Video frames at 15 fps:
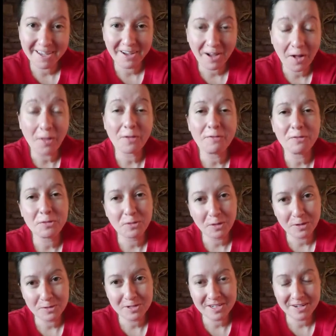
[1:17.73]
all of the
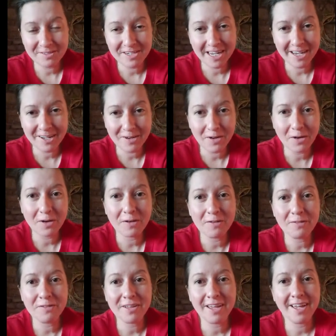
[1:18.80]
gross stuff taken off.
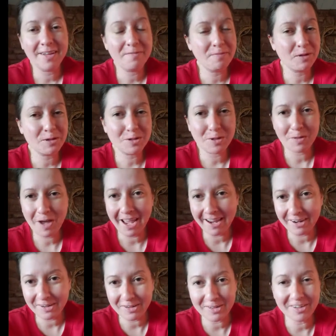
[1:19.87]
There's no
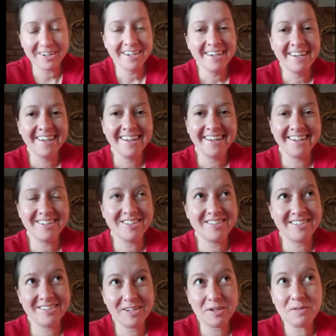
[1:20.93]
hair.
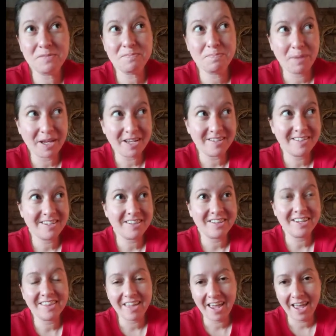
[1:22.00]
It's
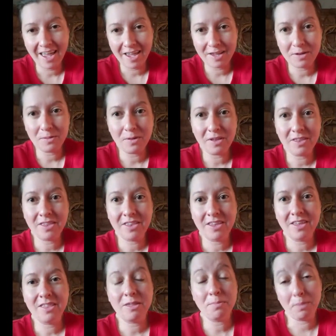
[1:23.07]
basically the head with
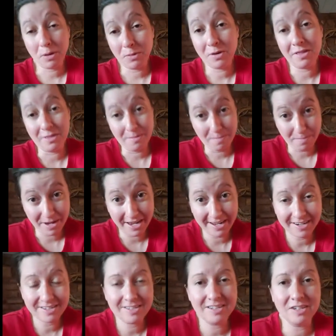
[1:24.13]
the bone and the meat
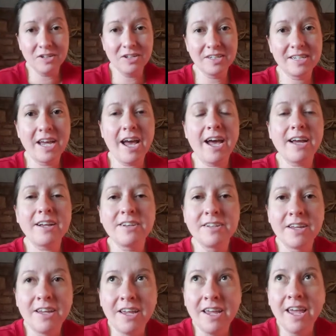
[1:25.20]
still intact.
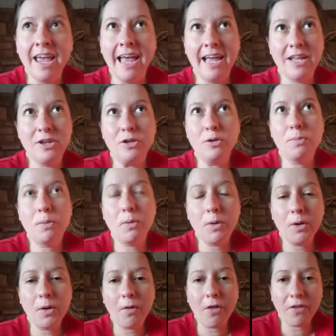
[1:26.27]
And you
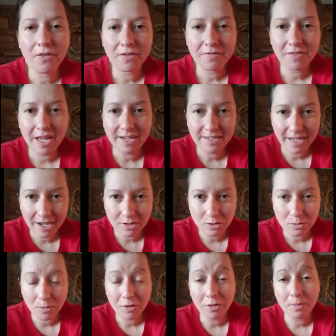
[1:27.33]
boil all of that down
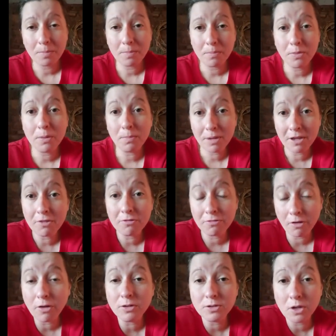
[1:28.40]
to where the meat
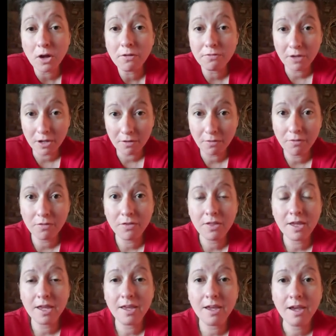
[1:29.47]
falls off of
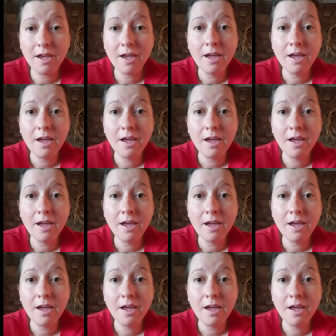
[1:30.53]
the